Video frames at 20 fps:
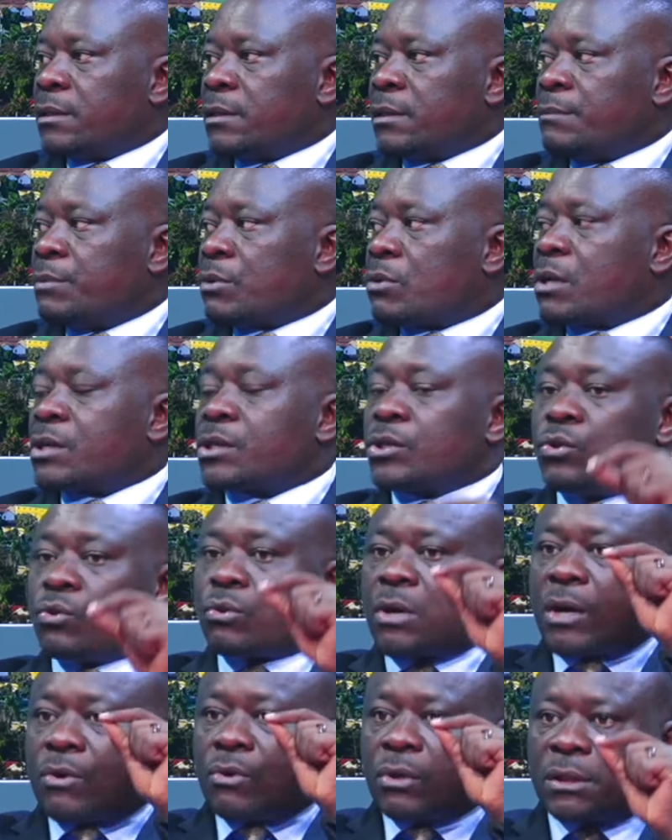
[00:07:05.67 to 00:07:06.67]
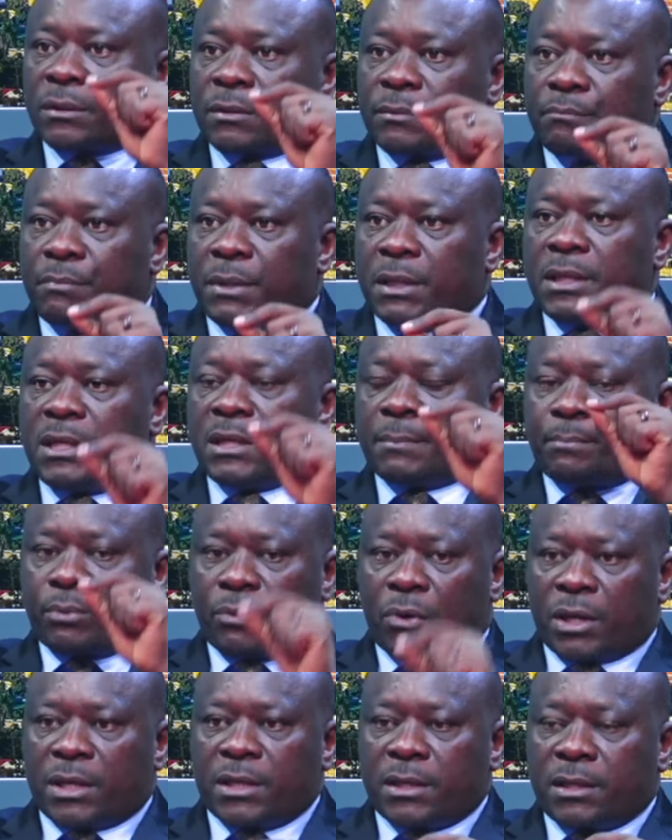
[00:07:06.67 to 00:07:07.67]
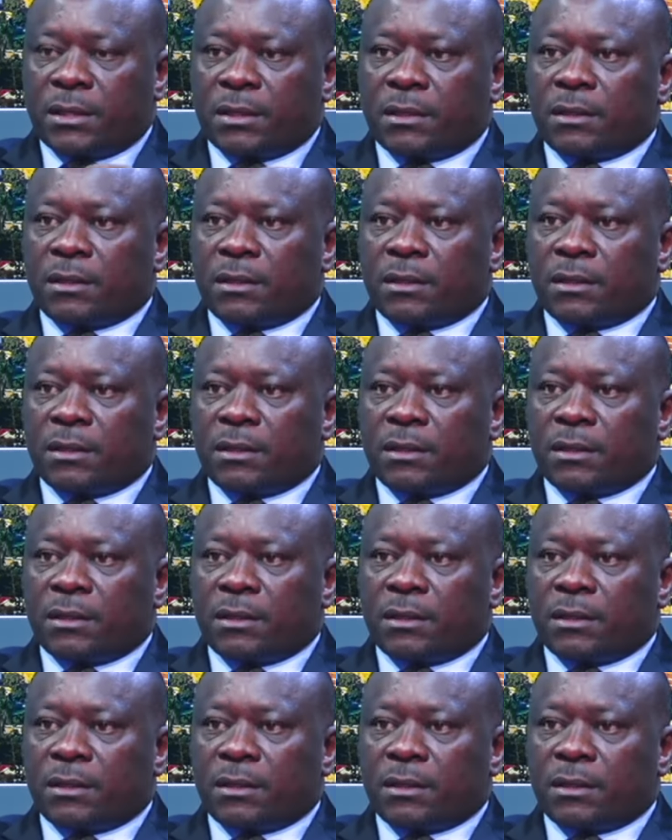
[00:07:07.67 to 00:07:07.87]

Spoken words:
Because you cannot be deployed